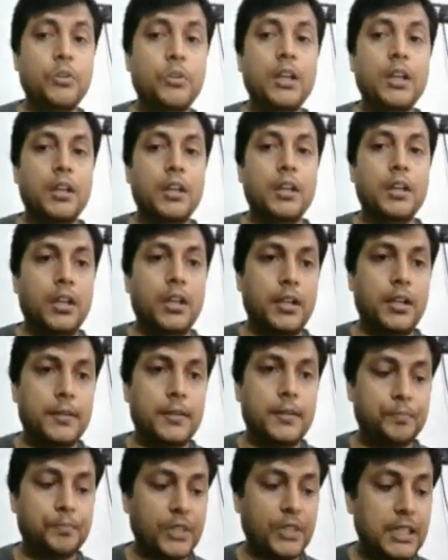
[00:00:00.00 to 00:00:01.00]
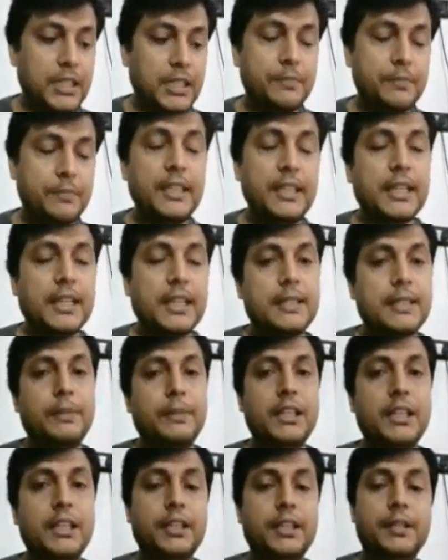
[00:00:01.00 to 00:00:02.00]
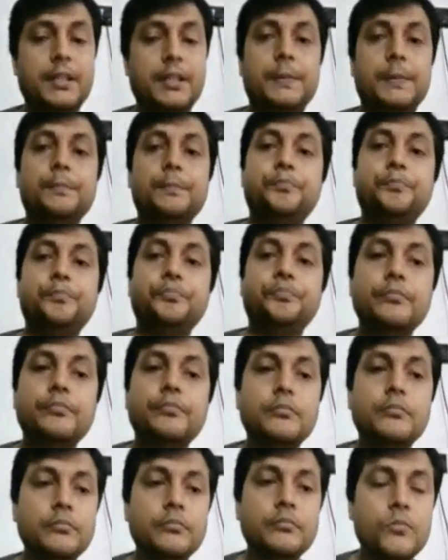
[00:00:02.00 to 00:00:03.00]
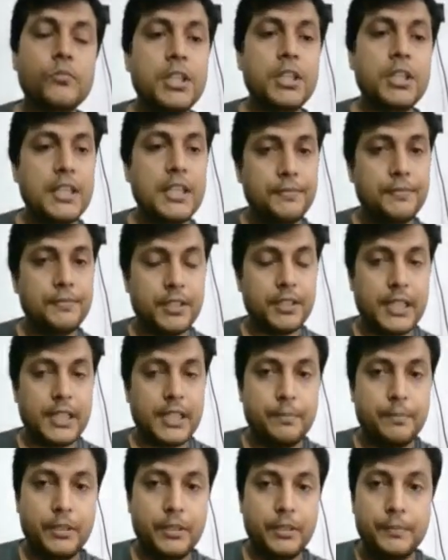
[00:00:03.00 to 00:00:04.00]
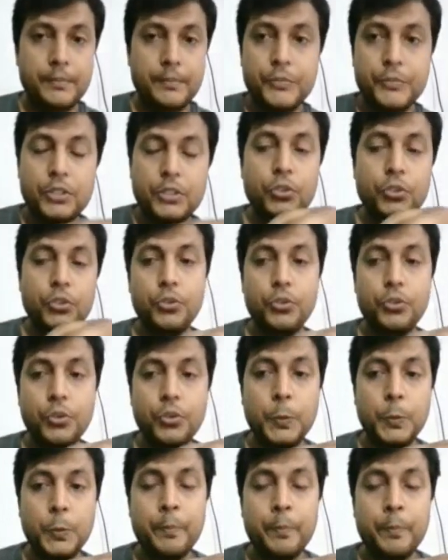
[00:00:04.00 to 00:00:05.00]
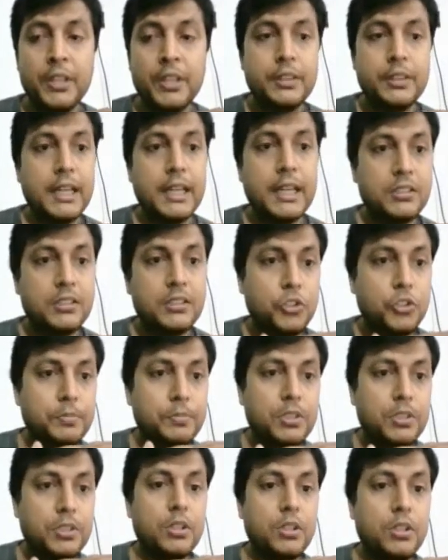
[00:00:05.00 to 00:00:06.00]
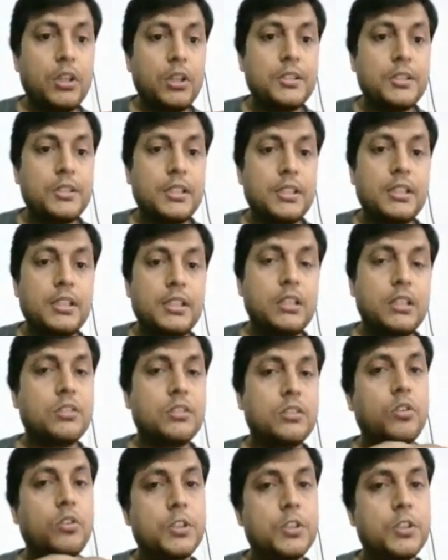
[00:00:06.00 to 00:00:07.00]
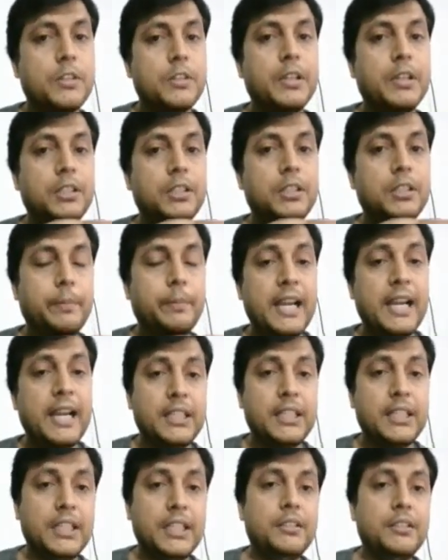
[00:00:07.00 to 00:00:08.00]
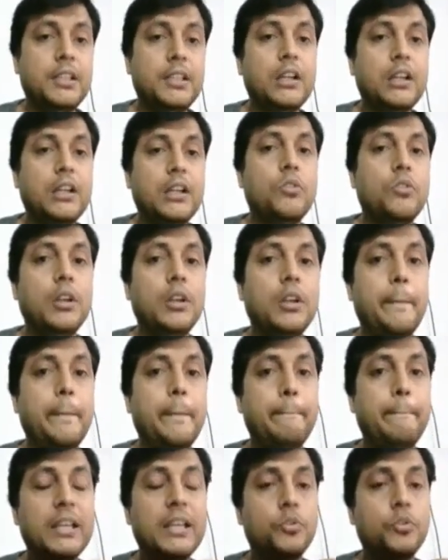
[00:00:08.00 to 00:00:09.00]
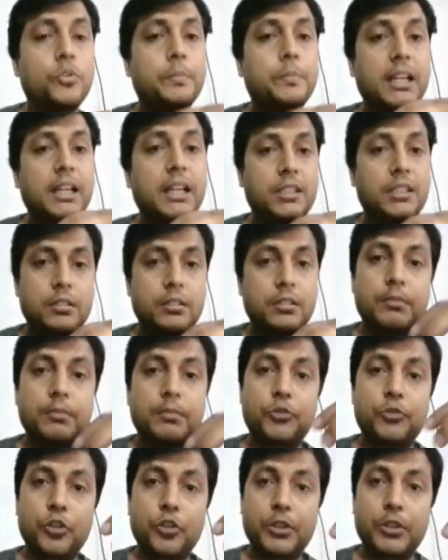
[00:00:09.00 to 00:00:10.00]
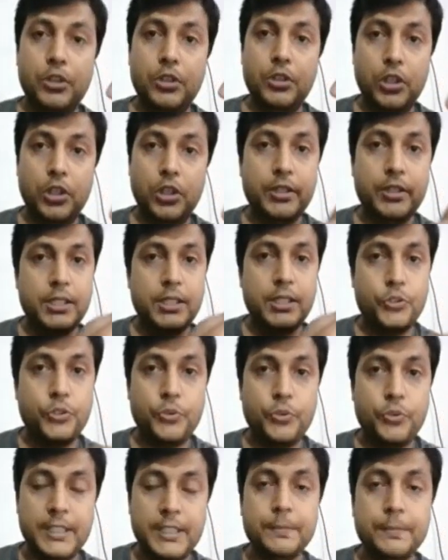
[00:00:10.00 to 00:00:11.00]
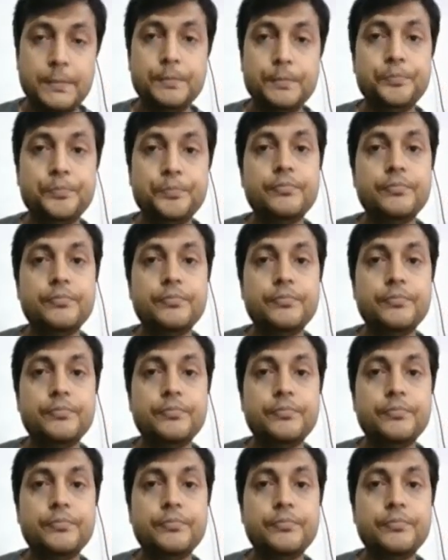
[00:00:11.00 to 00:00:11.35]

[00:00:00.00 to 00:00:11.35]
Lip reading: Now, let me explain it. Say, for example, you know that tuberculosis is caused by a bacteria called Mycobacterium tuberculosis, right?